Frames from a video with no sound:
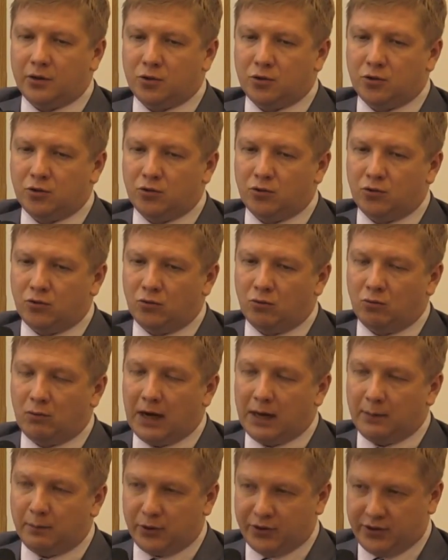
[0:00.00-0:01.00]
to
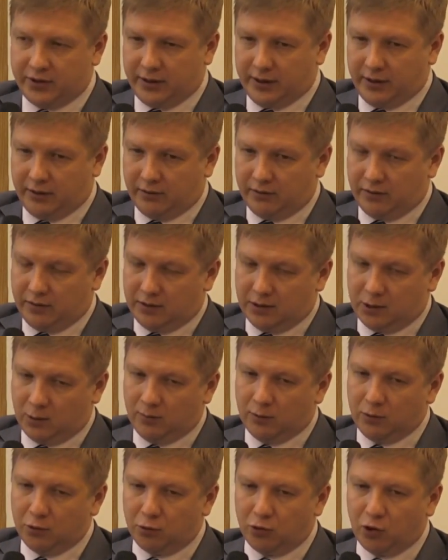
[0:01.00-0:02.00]
my personnel, that
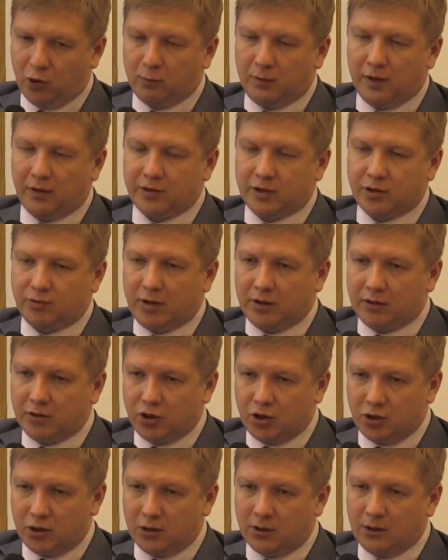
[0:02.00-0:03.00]
when you talk about
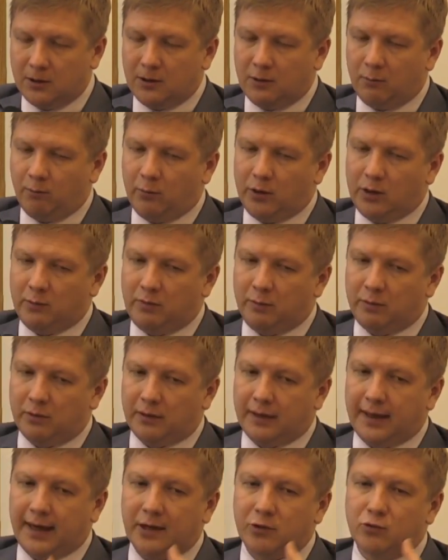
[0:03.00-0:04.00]
strategy, many
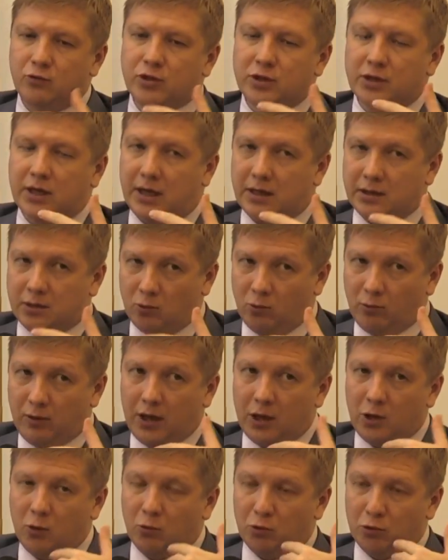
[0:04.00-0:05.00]
people like to discuss
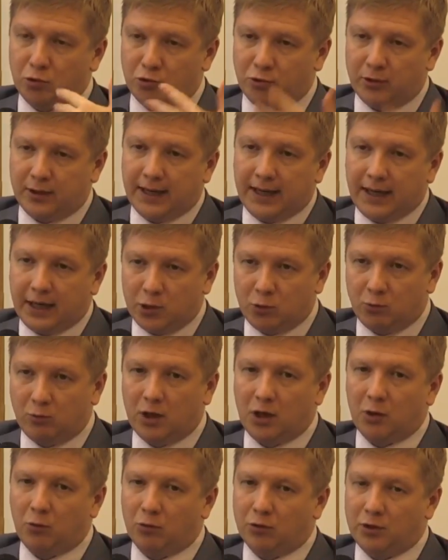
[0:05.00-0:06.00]
where you want to get,
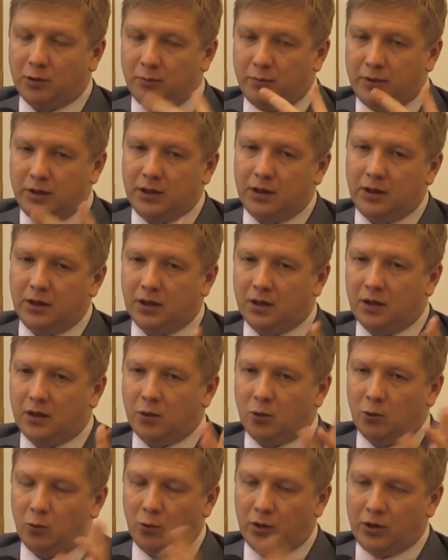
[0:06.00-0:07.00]
where you want to be,
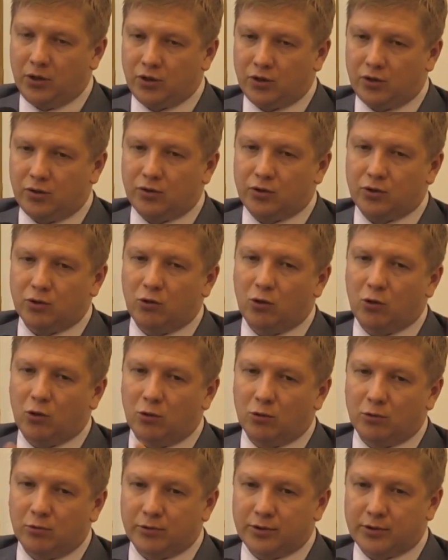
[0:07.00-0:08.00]
visions,
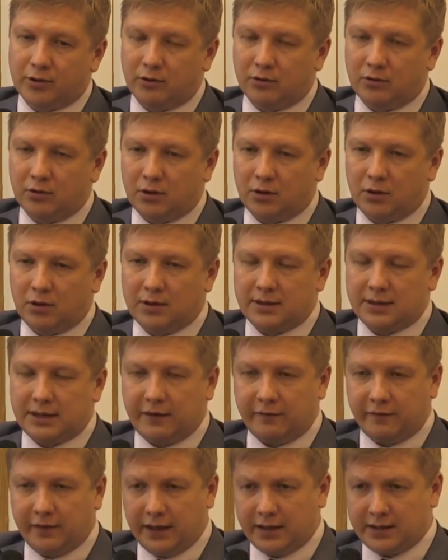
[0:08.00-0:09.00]
goals, and
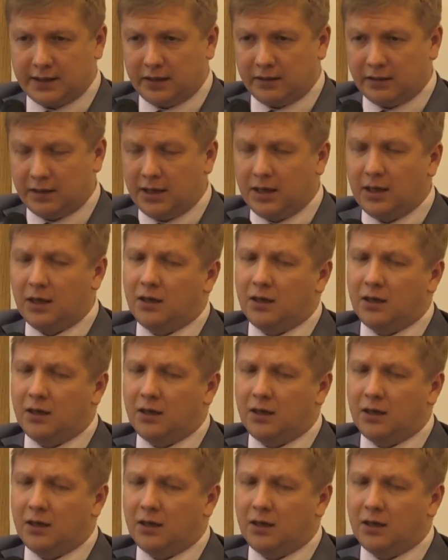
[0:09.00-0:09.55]
stuff like that.